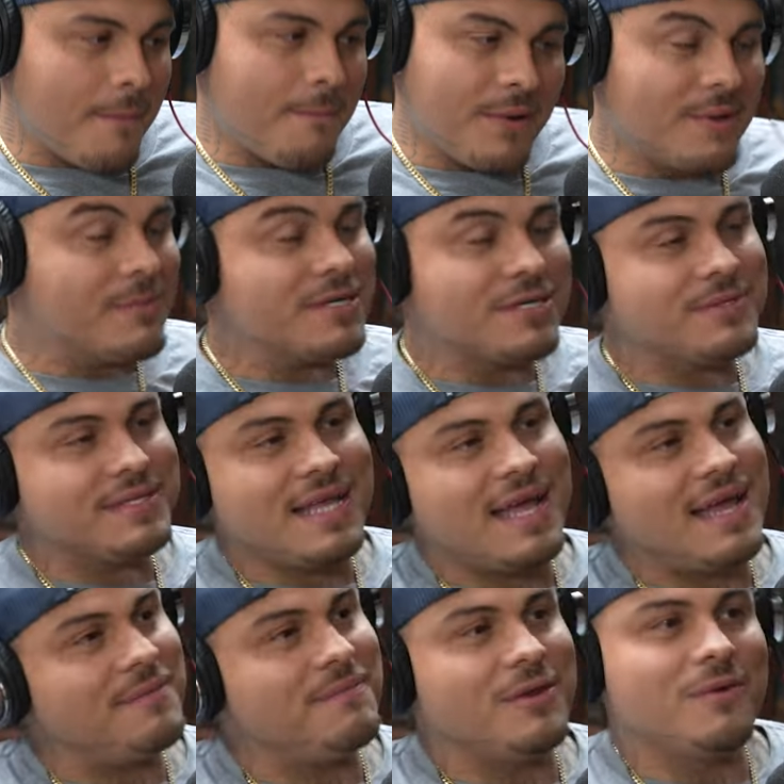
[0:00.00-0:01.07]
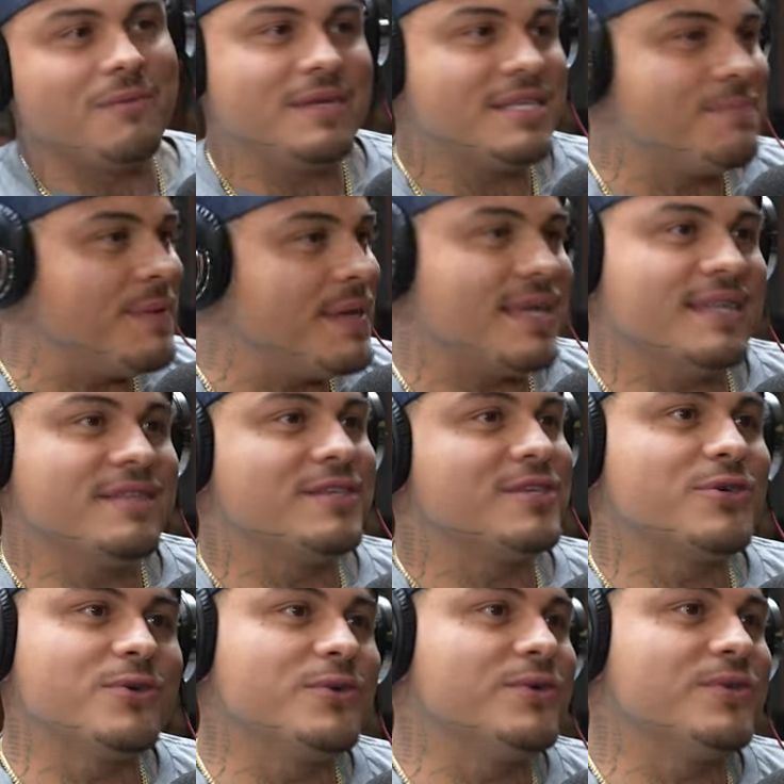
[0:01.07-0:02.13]
Pretty much it was that, you know, me speaking the
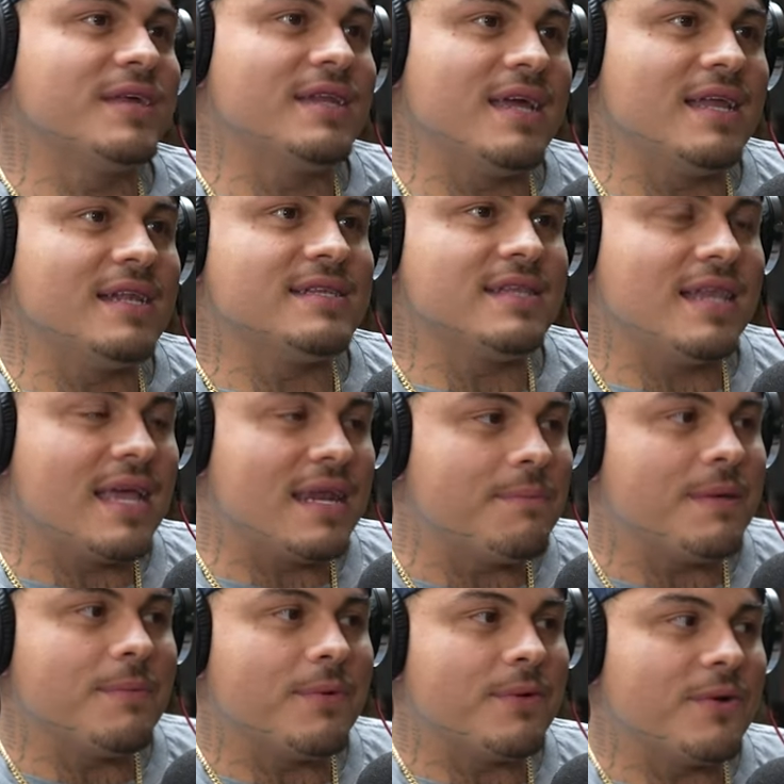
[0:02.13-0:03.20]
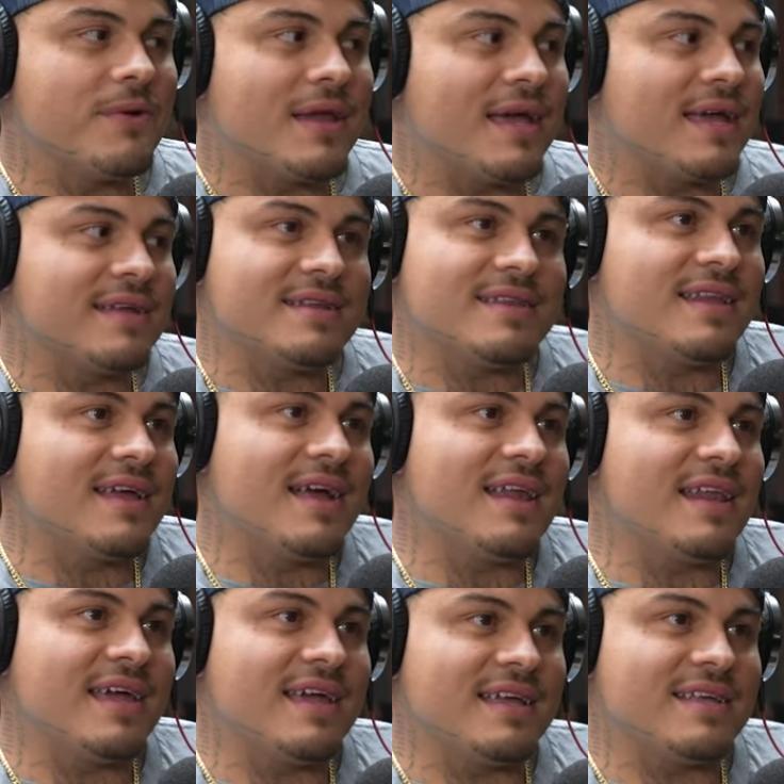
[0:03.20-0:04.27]
truth and, and letting people know like, nah,
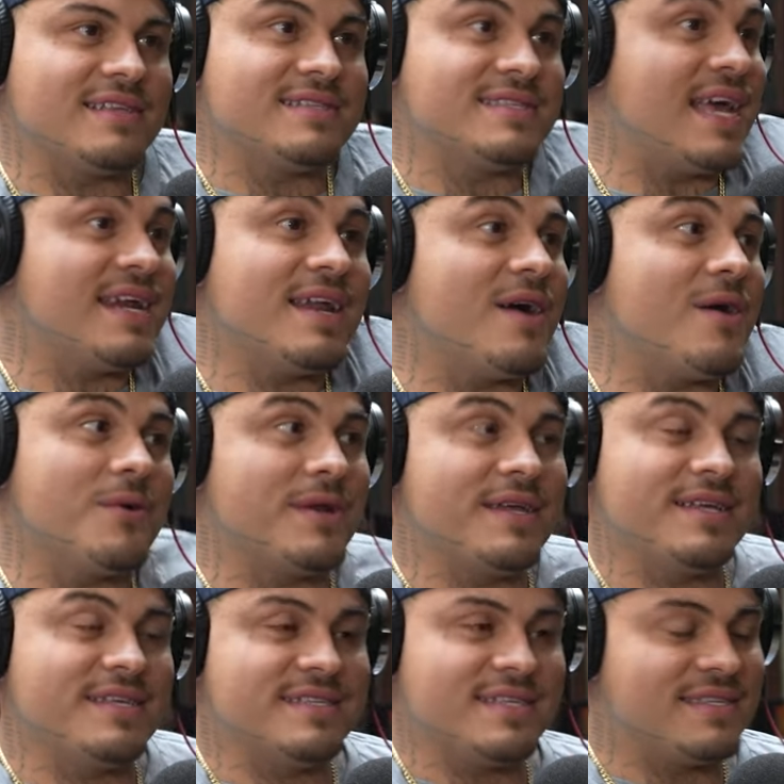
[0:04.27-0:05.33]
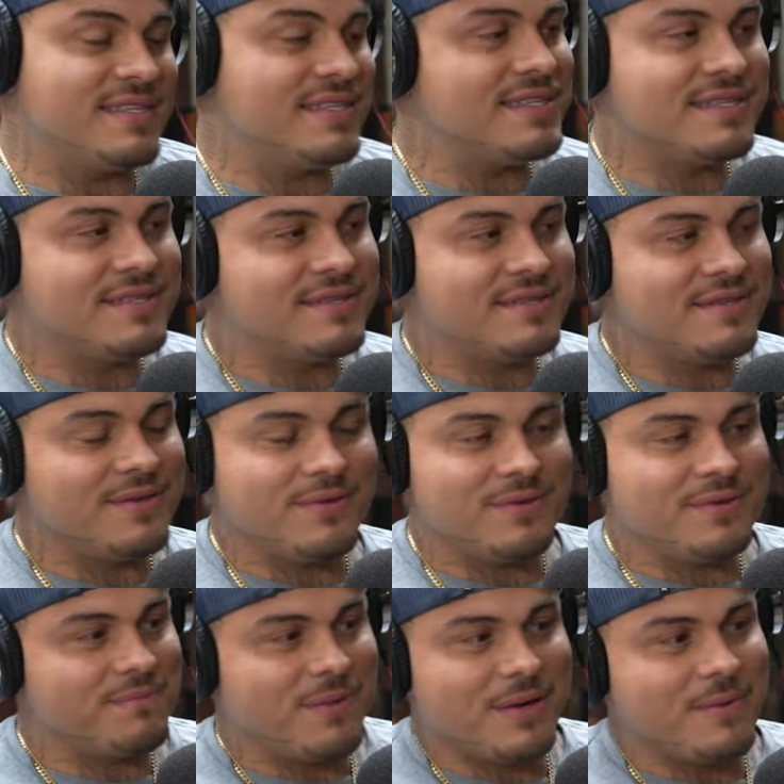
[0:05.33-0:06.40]
like telling how it is and since you
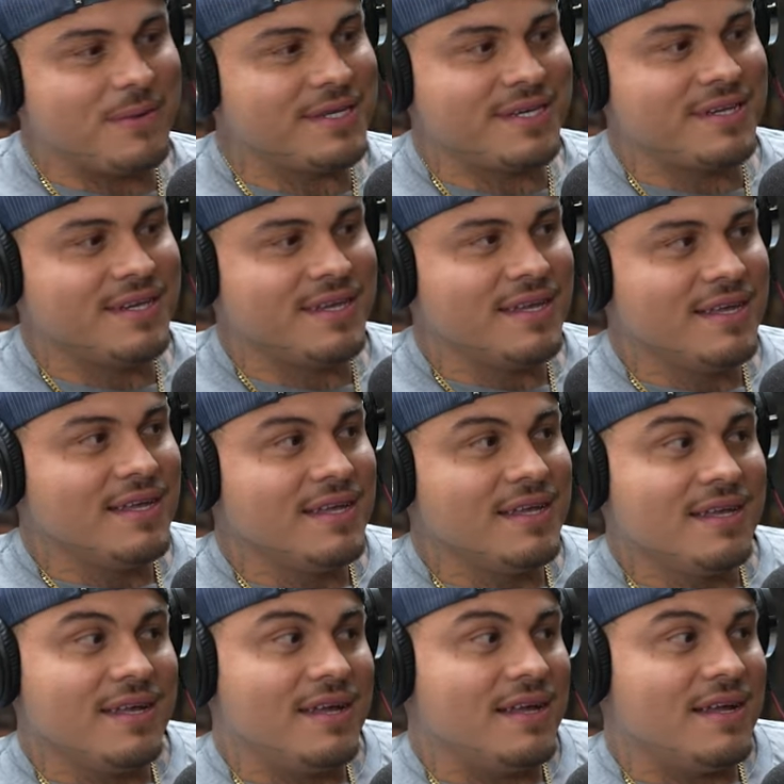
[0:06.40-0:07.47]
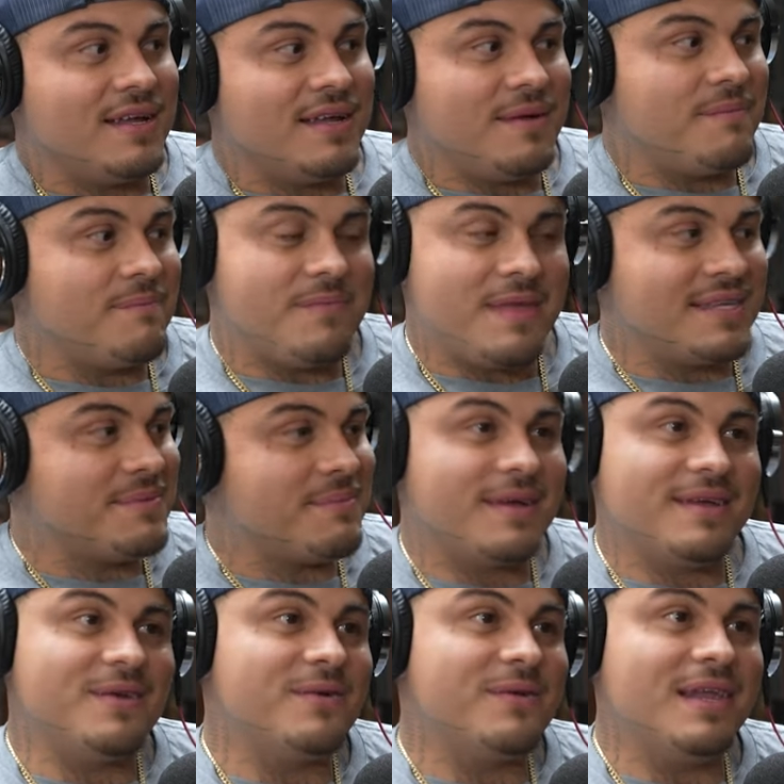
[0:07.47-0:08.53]
know, pretty much that's my,
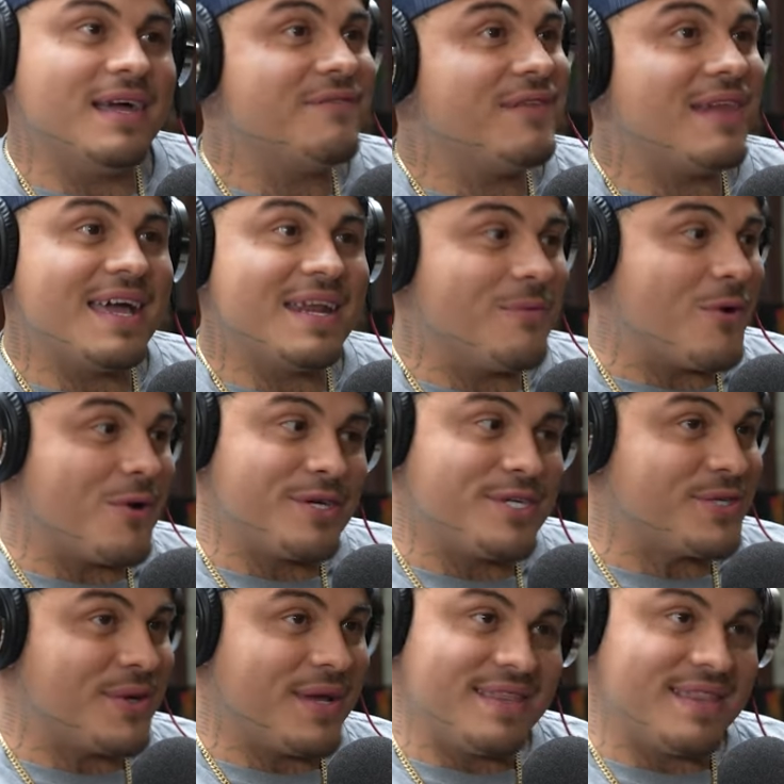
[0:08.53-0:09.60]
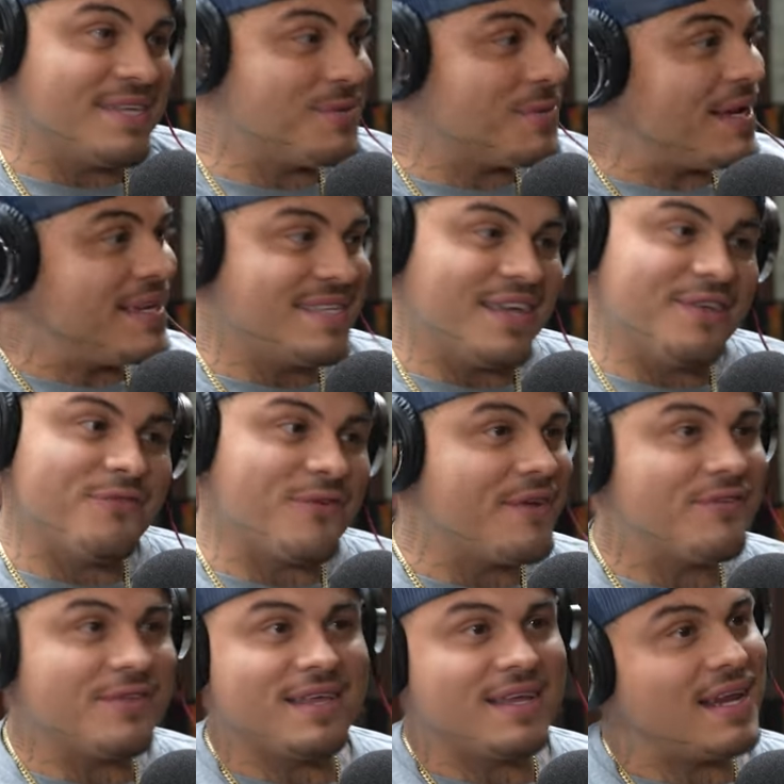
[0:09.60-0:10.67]
you know, love, light, and warrior strength. That's what I say for
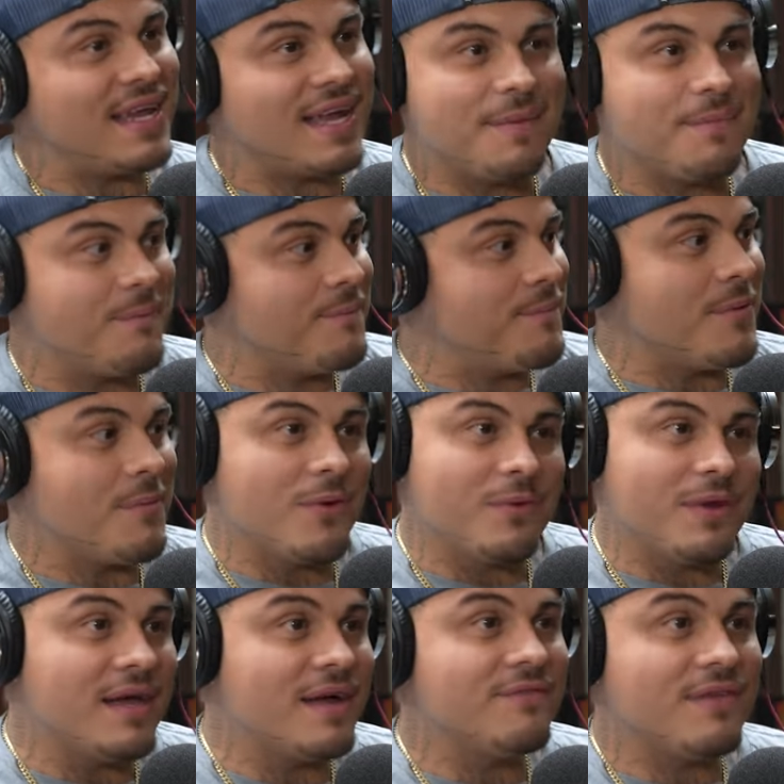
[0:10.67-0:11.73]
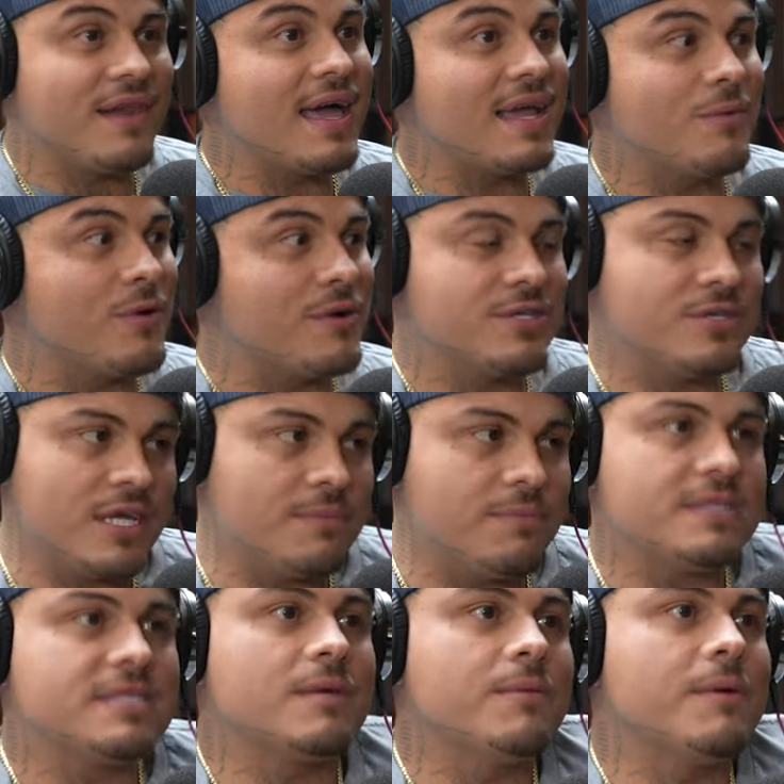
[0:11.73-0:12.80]
everything. Like I promote love, light, and warrior strength,
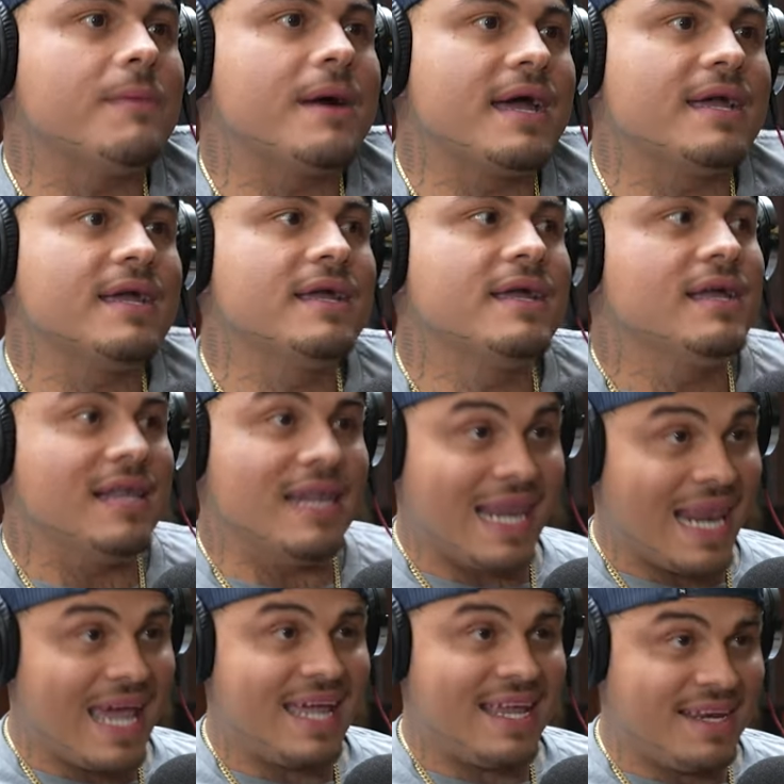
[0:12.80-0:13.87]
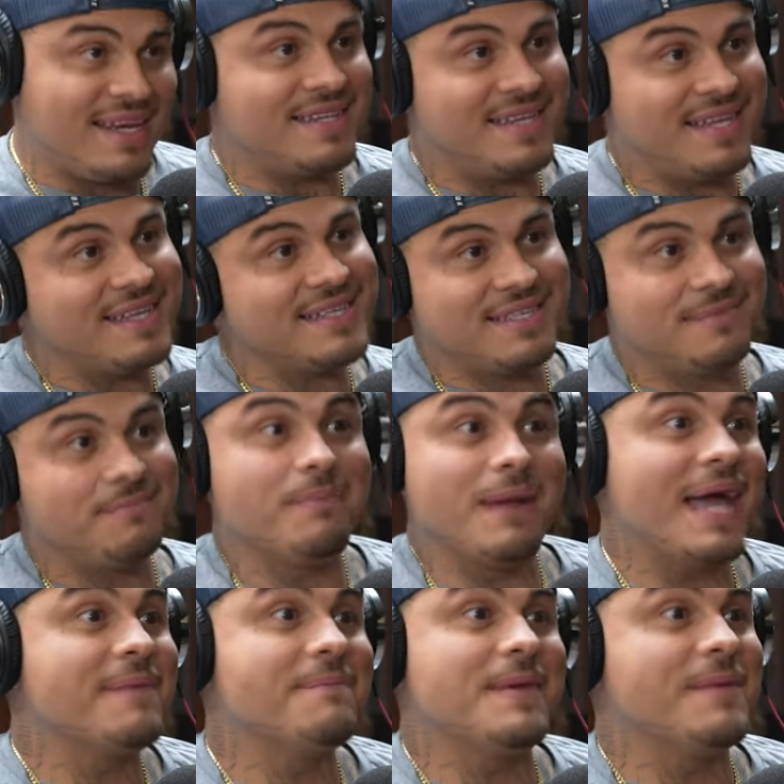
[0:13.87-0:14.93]
but some of my light does
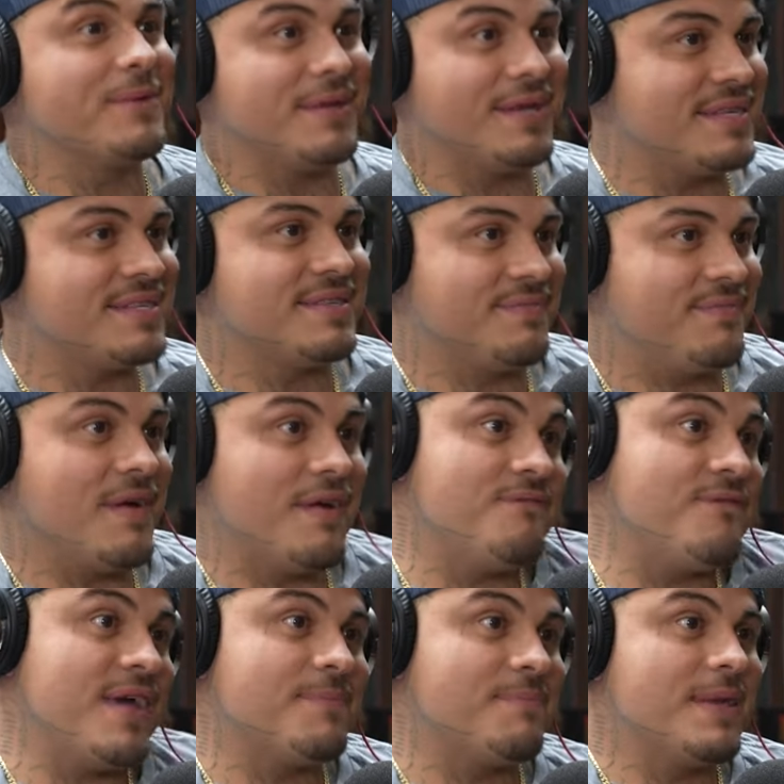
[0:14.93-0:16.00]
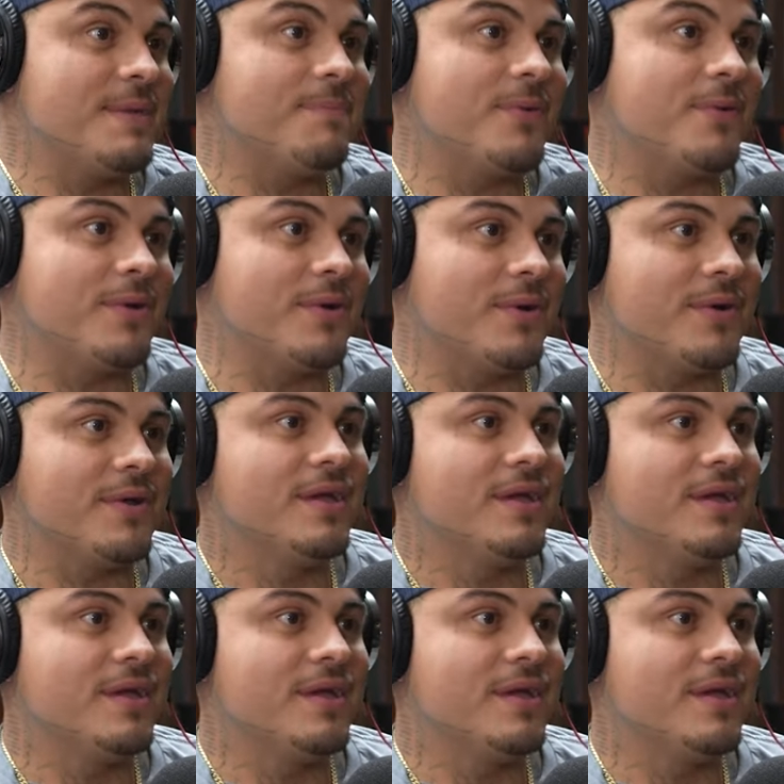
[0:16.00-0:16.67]
blind people, does affect people. Maybe too know,